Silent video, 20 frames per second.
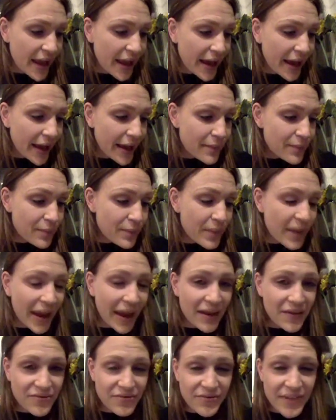
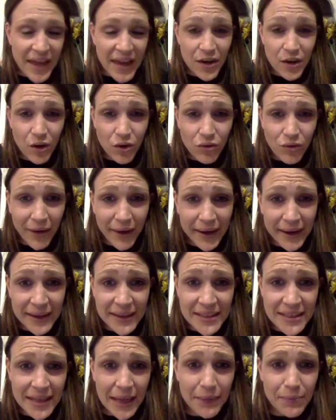If they're not
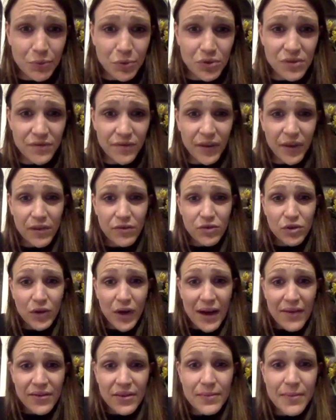regular staples for you, if you're
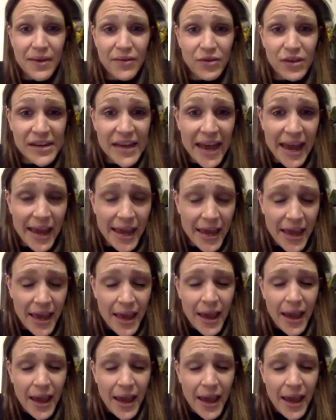not having them every day,